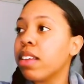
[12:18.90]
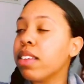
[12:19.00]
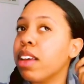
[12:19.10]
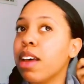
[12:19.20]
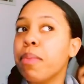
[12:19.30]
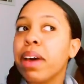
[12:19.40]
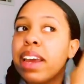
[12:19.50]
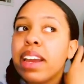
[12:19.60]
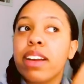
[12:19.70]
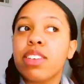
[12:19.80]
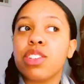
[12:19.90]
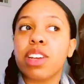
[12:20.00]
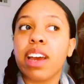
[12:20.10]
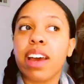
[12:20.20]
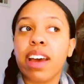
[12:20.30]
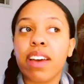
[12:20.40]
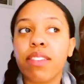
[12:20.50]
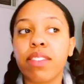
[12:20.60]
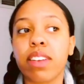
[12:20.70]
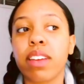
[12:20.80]
down my hair
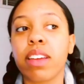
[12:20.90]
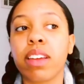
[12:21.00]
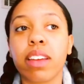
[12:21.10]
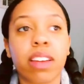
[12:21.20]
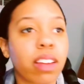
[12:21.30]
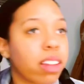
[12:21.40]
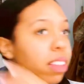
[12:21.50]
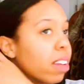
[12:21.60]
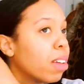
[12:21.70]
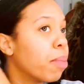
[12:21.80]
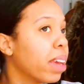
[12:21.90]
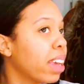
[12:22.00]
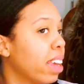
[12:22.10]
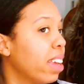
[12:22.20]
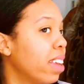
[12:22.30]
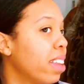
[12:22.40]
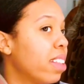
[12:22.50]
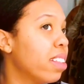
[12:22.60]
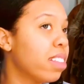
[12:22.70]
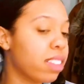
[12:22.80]
shaft, down my
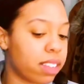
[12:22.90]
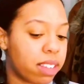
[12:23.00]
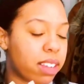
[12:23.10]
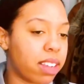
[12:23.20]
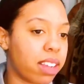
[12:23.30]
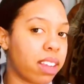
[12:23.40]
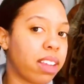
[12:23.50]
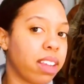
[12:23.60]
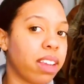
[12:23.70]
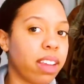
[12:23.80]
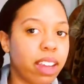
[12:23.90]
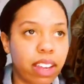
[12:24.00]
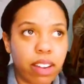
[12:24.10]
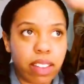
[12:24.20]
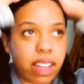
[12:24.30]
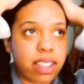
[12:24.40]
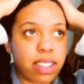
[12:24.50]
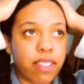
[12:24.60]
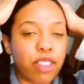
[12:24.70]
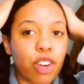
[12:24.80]
ends, and all that good
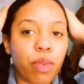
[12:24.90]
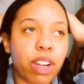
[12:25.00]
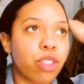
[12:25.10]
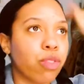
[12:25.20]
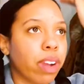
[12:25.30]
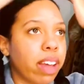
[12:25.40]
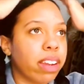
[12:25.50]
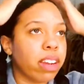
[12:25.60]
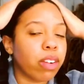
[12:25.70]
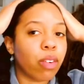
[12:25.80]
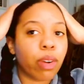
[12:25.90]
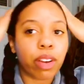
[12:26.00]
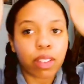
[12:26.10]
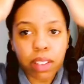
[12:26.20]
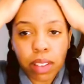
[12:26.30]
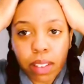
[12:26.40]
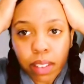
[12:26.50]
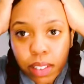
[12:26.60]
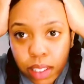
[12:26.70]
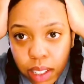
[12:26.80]
stuff. You don't want to drown it in oil
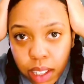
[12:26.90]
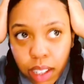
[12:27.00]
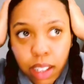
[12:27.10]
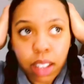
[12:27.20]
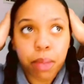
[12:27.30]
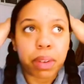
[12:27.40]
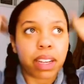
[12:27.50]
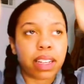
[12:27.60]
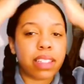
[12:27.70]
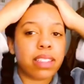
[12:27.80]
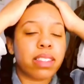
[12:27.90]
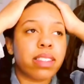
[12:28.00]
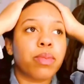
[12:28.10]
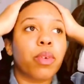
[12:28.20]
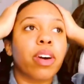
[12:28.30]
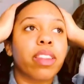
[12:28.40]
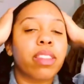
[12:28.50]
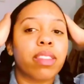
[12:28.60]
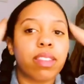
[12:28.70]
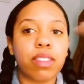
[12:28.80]
because 1,
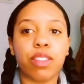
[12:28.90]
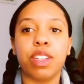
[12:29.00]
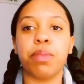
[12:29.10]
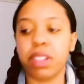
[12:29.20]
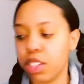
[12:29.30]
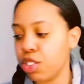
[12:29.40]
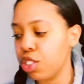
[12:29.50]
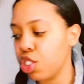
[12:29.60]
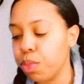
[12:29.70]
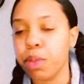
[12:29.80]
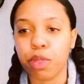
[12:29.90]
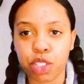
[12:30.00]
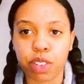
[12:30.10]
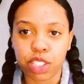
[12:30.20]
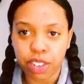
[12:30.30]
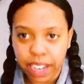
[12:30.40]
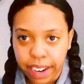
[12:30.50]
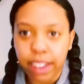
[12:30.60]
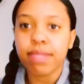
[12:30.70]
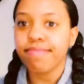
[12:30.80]
your deep conditioner should moisturize your
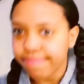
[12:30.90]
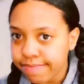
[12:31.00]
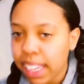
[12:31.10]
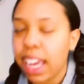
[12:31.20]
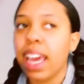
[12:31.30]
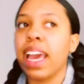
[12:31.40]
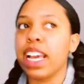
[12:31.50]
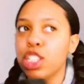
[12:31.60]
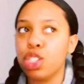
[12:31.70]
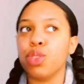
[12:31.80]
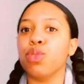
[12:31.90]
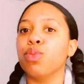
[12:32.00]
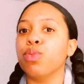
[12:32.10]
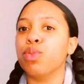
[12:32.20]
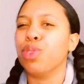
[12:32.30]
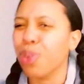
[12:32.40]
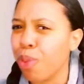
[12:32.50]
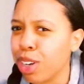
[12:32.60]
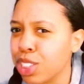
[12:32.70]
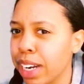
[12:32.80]
hair, and 2, you won't
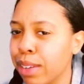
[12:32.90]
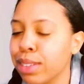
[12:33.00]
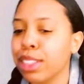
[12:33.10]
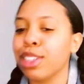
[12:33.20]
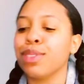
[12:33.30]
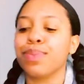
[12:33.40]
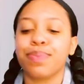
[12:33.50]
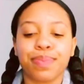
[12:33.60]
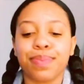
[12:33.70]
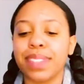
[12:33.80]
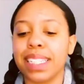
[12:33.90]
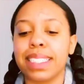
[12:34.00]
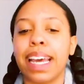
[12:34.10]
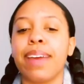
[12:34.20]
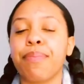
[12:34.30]
wash it out. So that's that.